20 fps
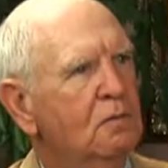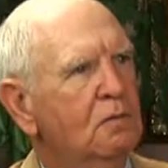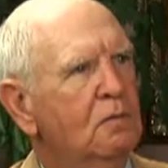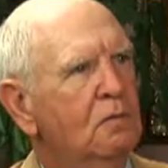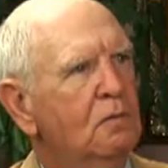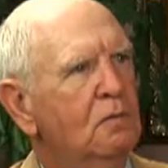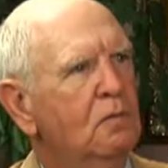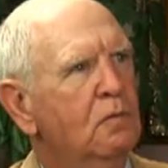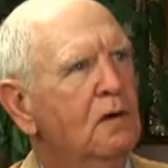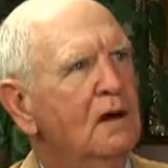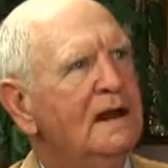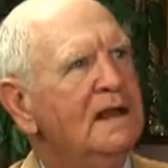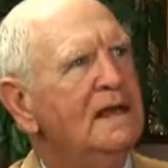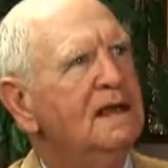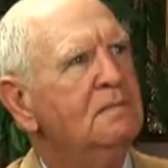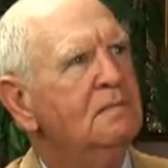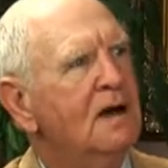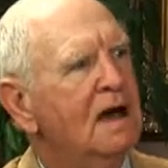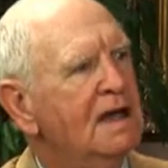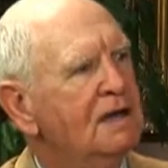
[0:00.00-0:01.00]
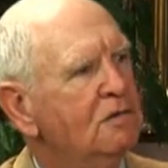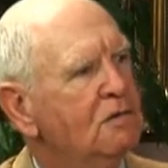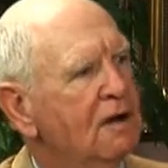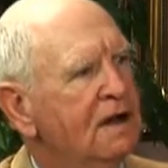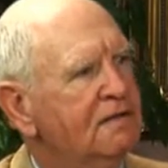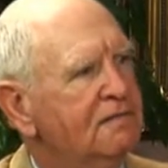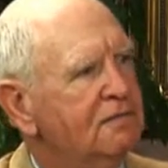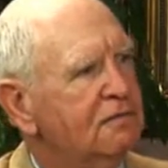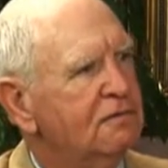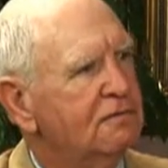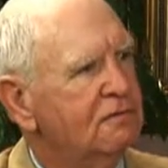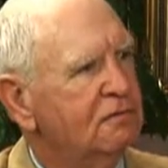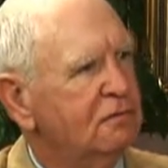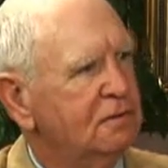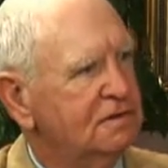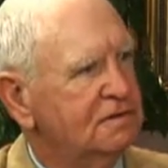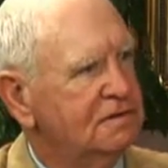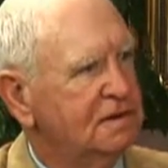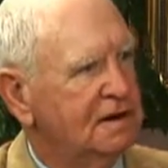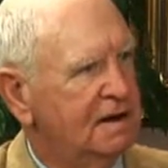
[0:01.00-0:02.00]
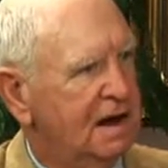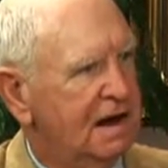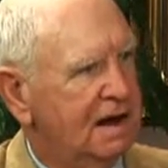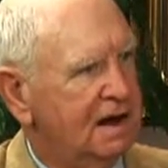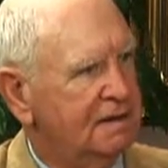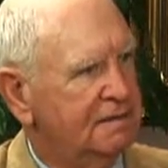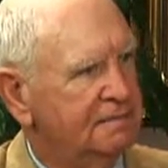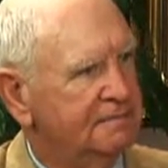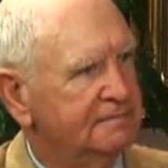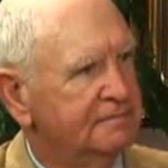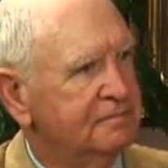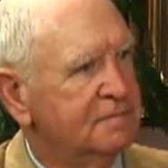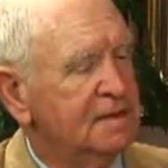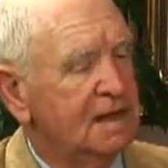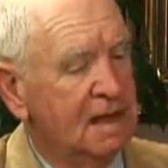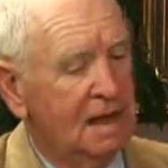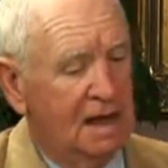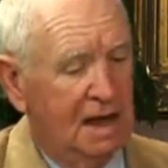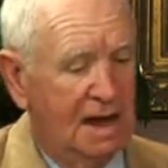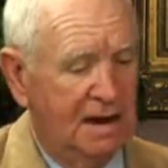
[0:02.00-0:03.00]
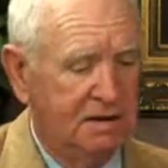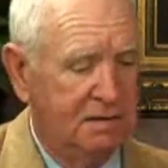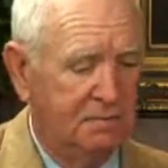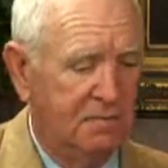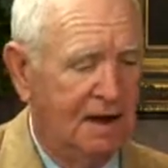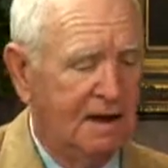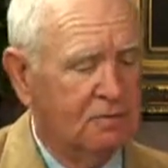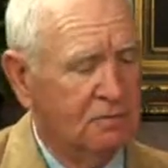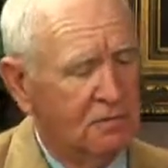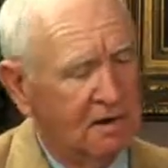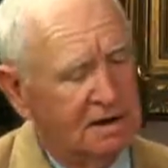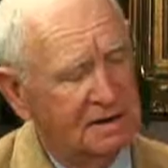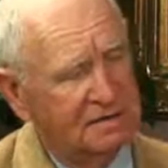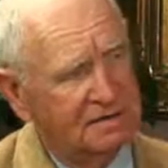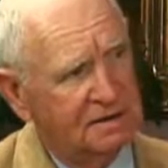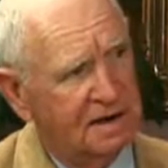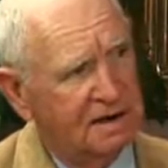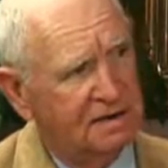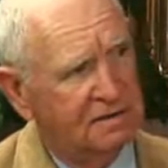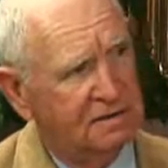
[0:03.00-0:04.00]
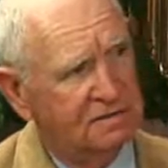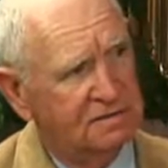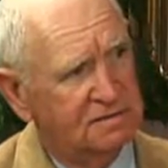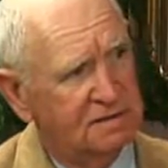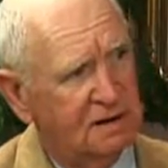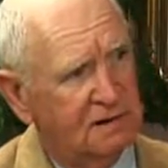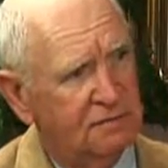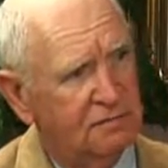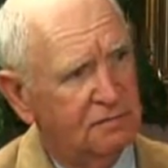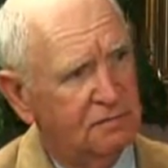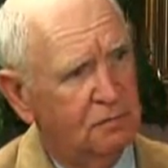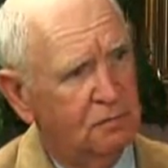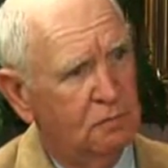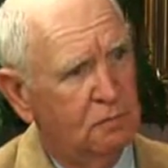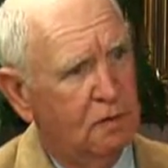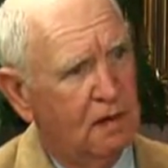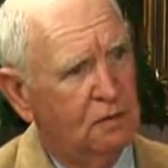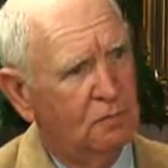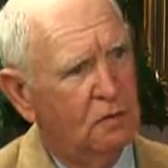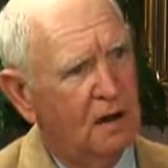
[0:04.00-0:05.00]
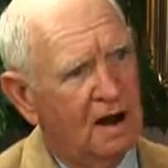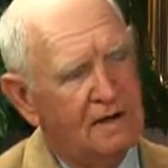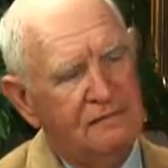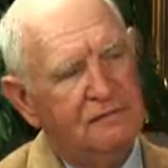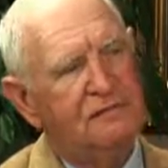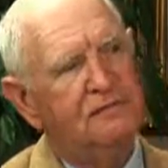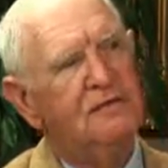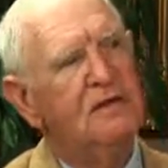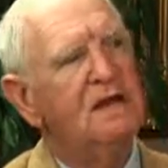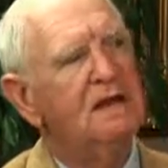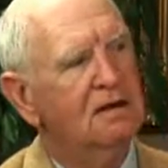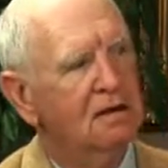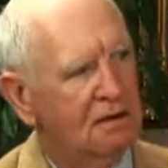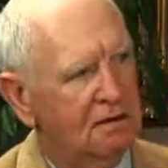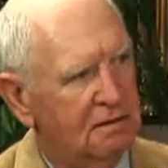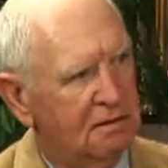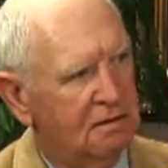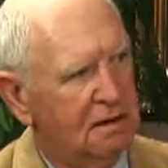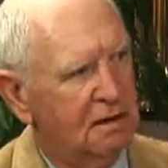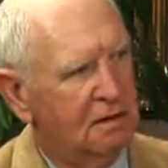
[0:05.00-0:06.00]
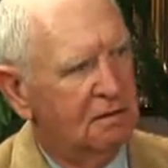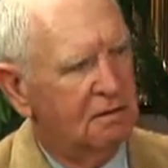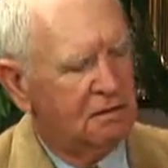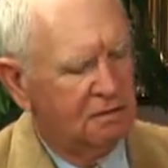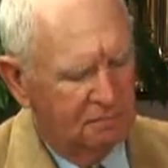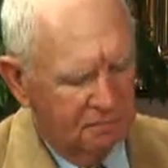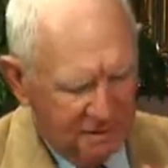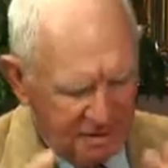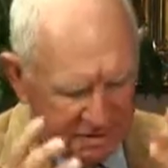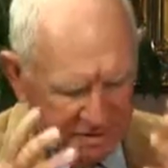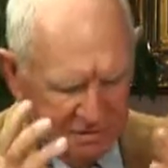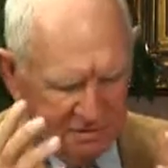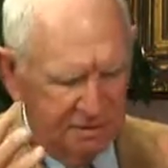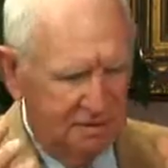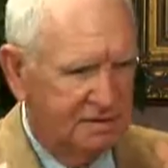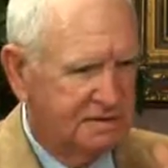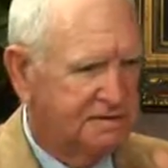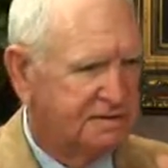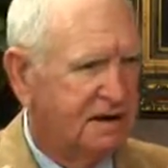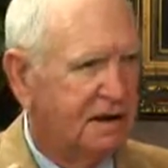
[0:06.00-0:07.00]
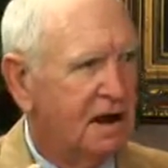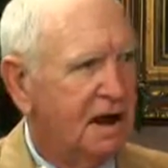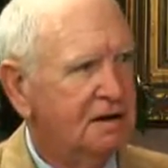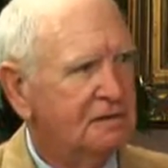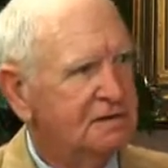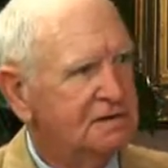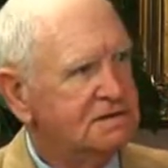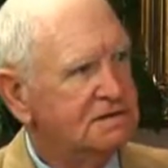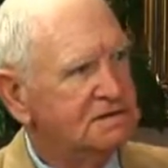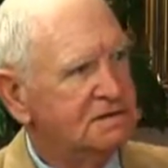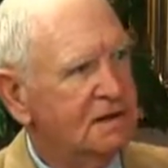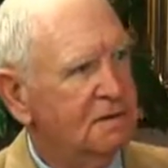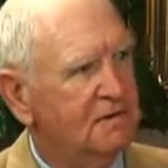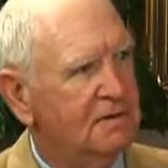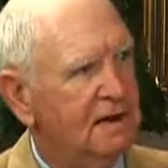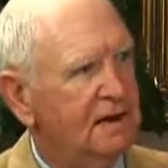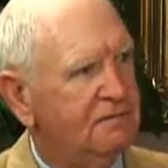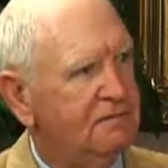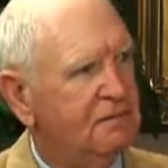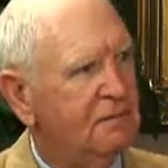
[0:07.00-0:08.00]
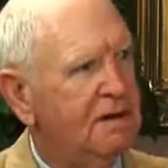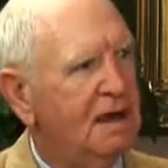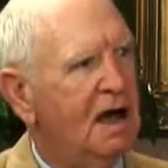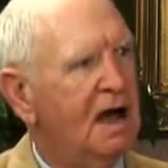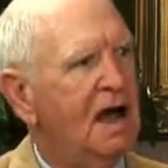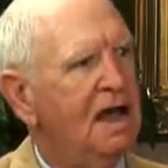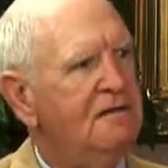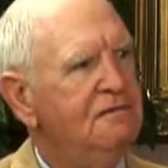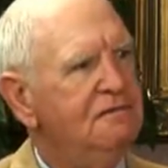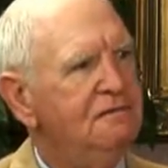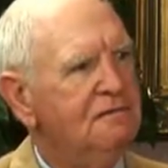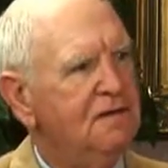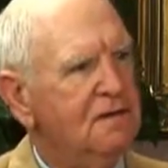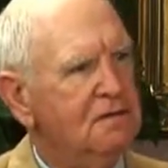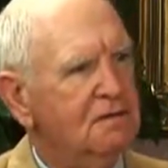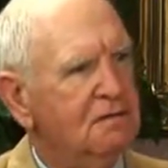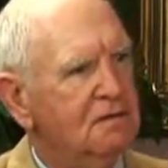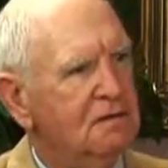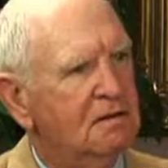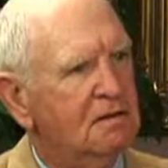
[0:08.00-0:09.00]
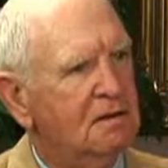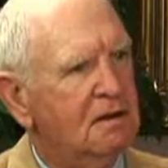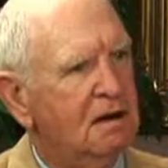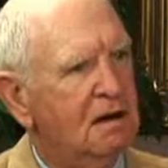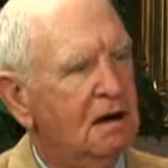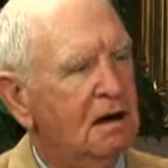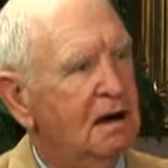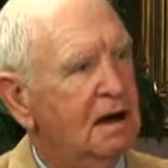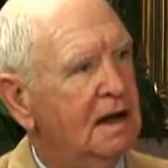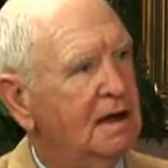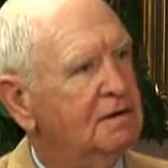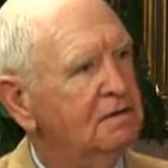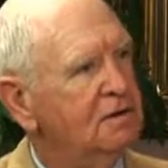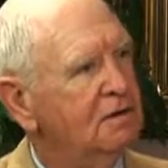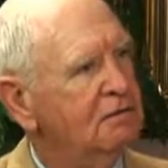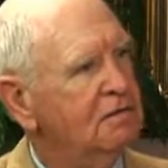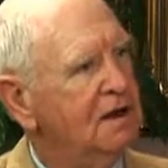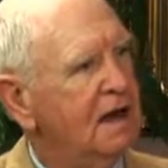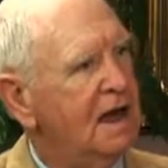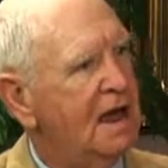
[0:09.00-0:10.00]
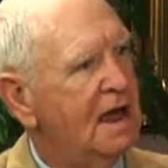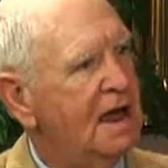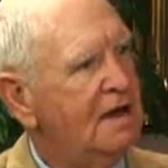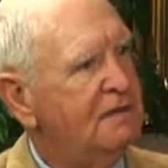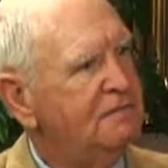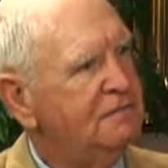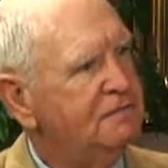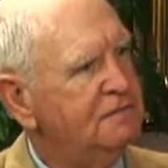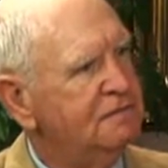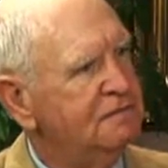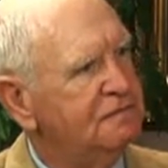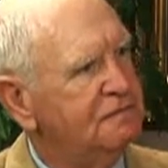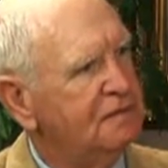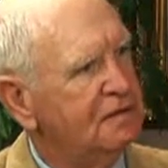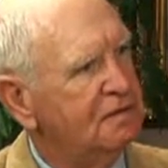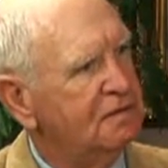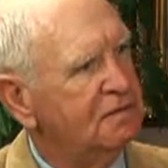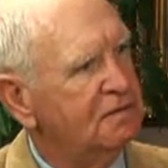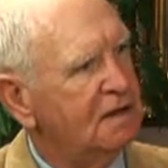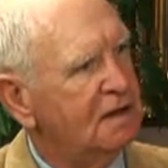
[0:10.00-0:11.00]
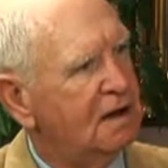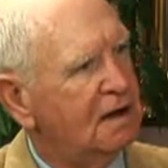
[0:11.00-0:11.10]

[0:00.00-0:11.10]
what am I grateful for today? And you might want to say to yourself, what do I fear? Oh my goodness, the IRS is coming after me. I fear. I don't have to fear the